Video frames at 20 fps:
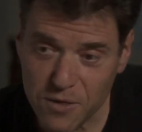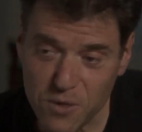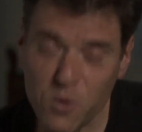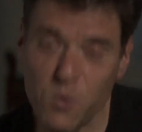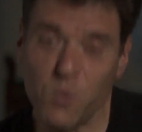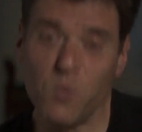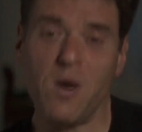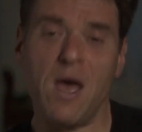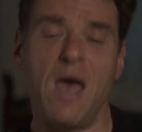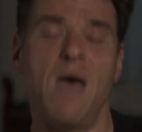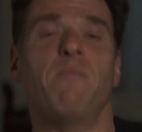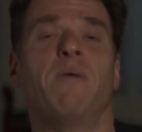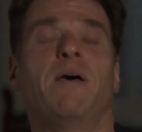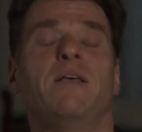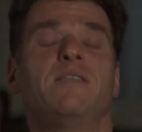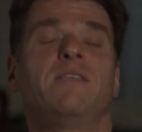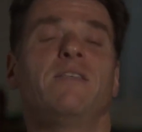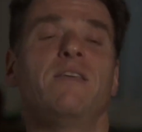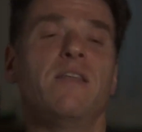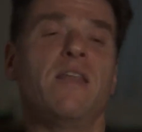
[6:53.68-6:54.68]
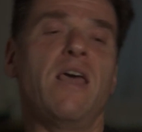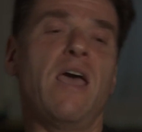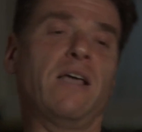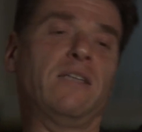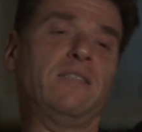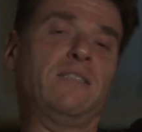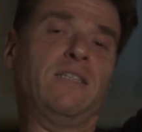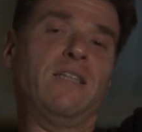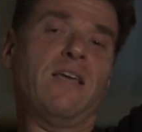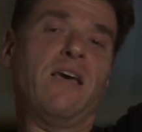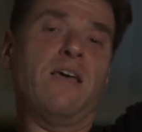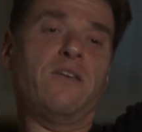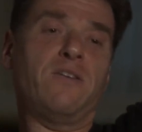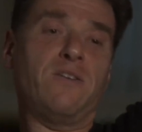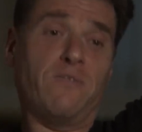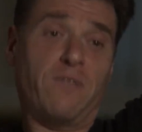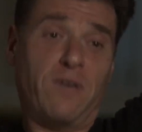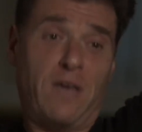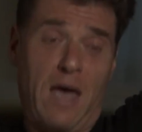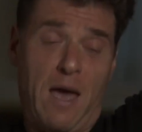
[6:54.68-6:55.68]
The web as the next stage
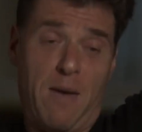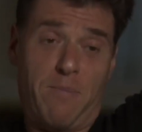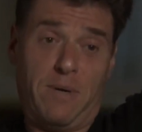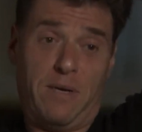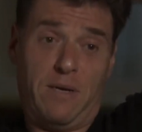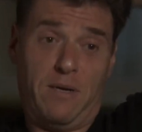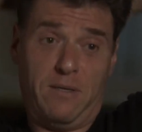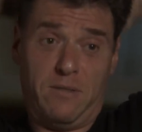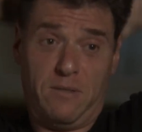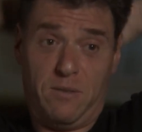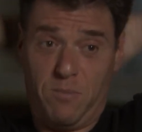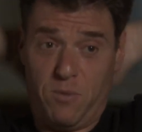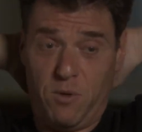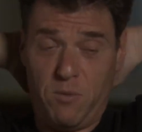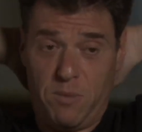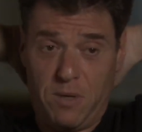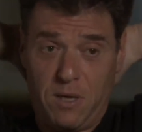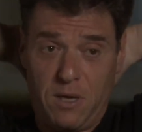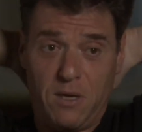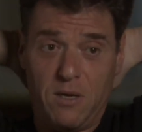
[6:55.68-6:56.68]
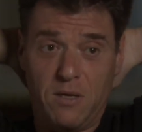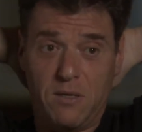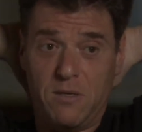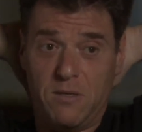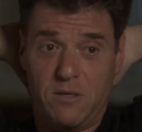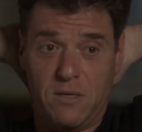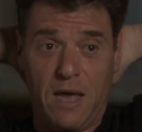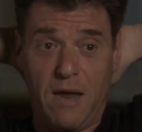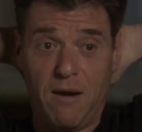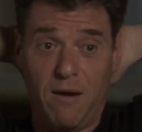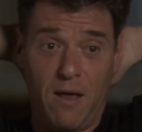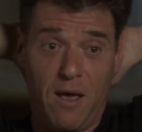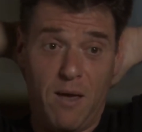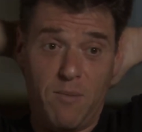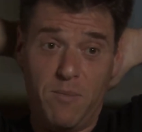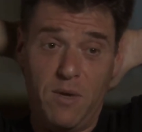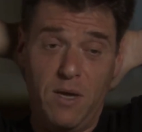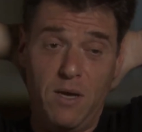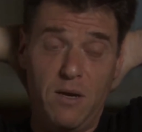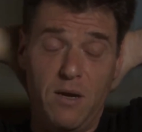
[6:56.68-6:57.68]
of capitalism, you're beginning to sound like
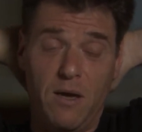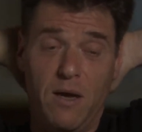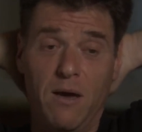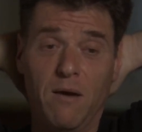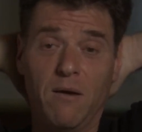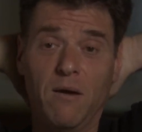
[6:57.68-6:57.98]
me now.